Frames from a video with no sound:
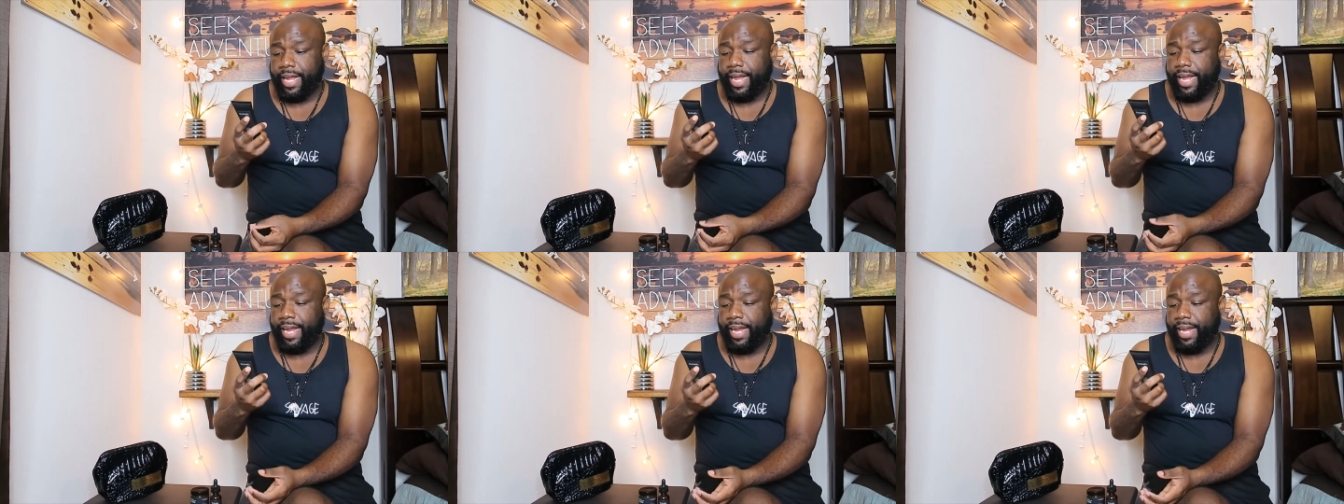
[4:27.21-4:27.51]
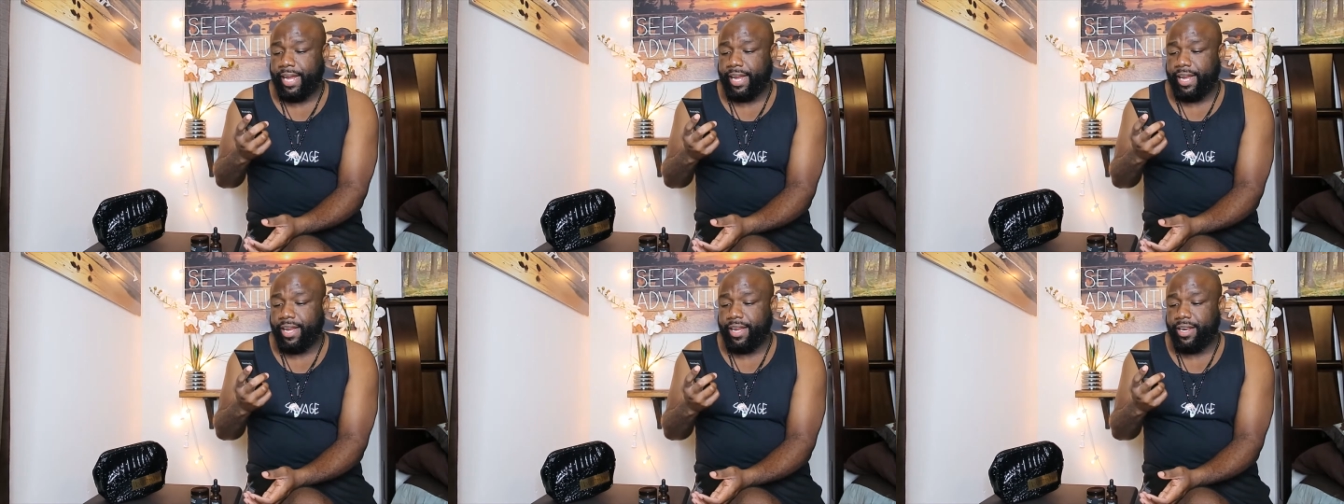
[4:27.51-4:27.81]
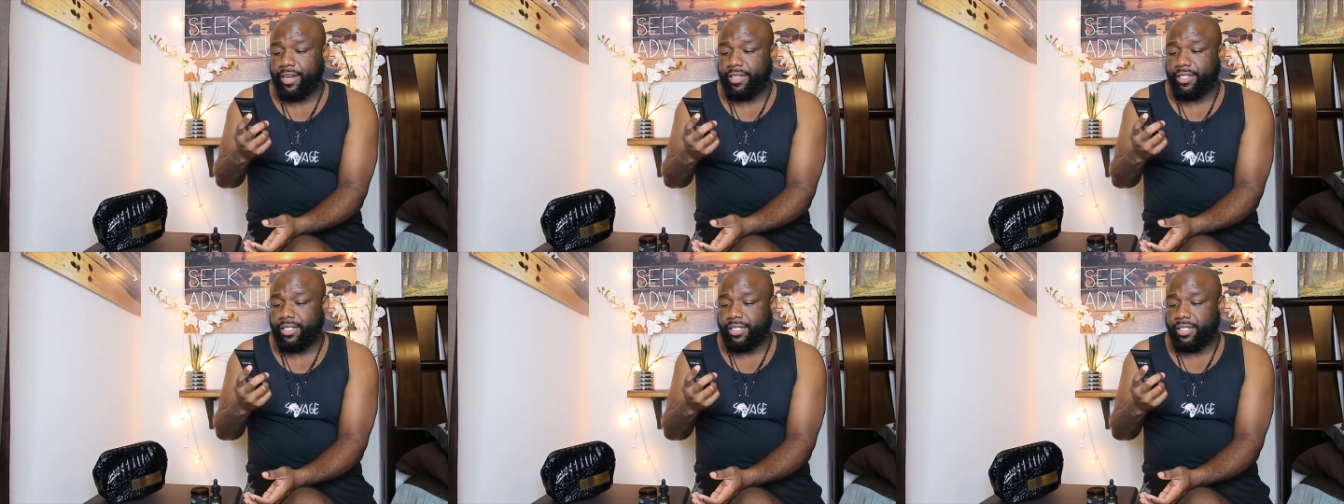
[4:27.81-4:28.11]

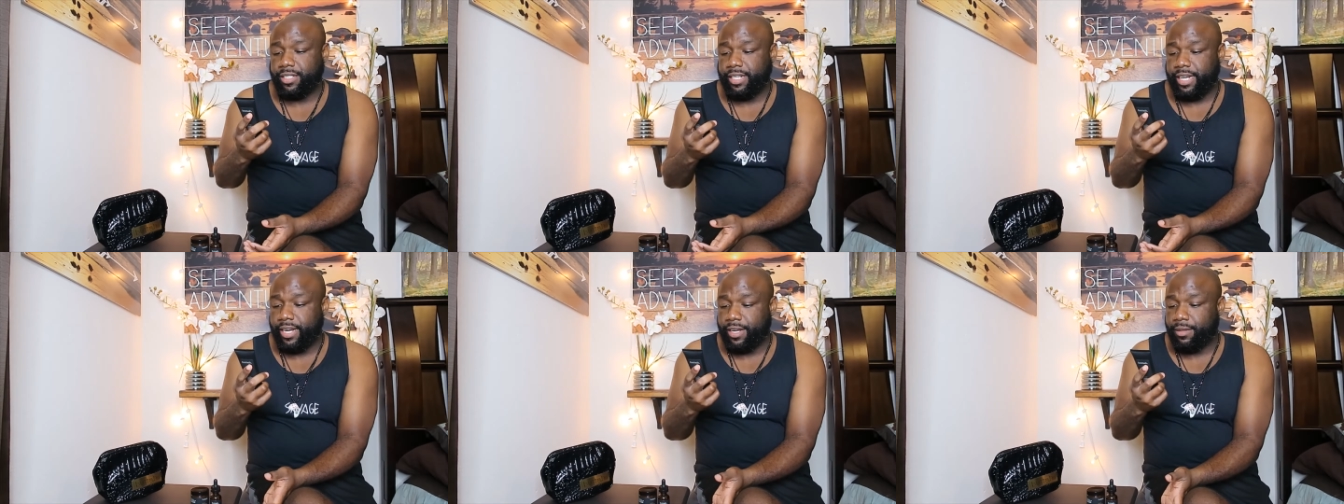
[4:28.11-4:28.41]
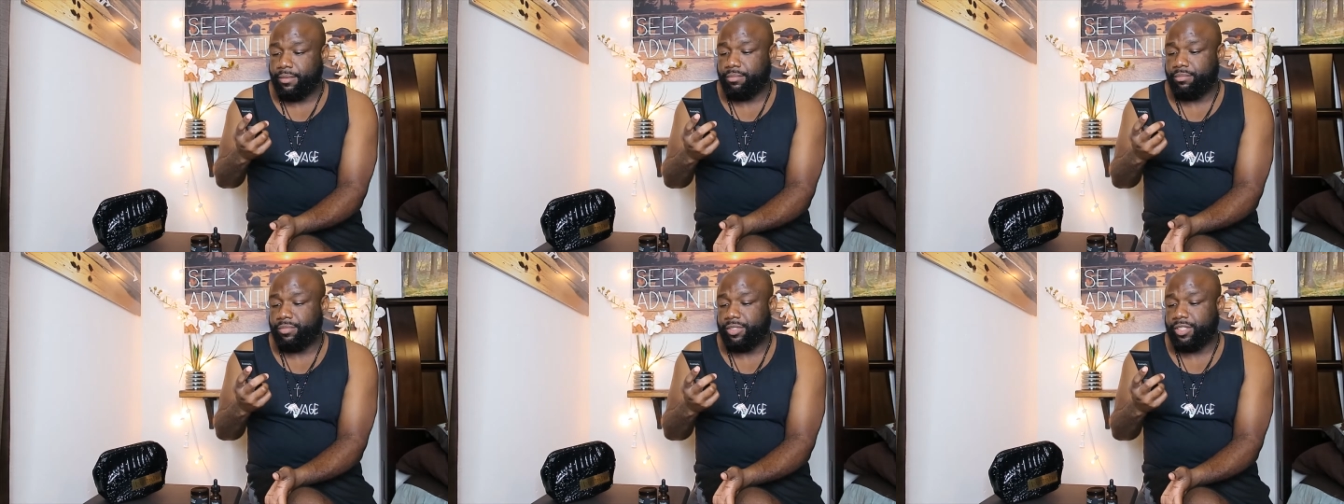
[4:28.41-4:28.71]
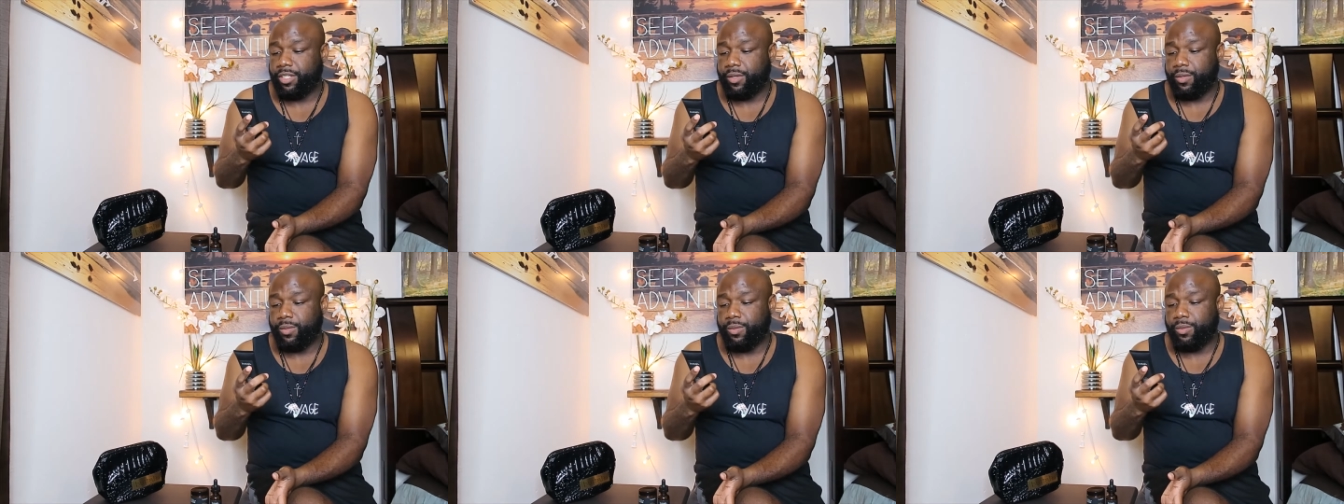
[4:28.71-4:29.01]
and yeah
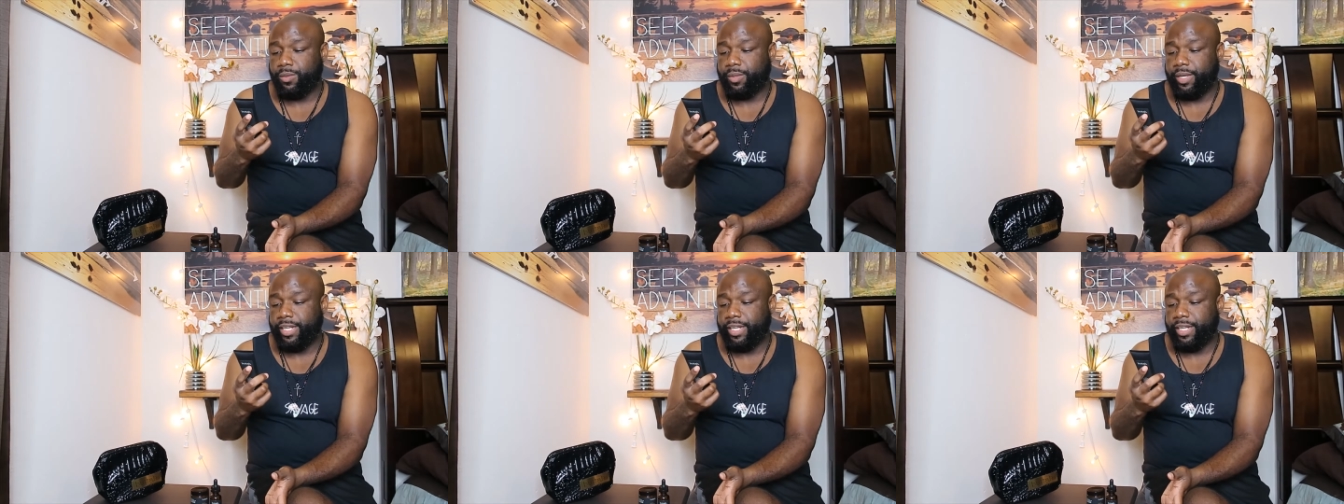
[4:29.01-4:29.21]
so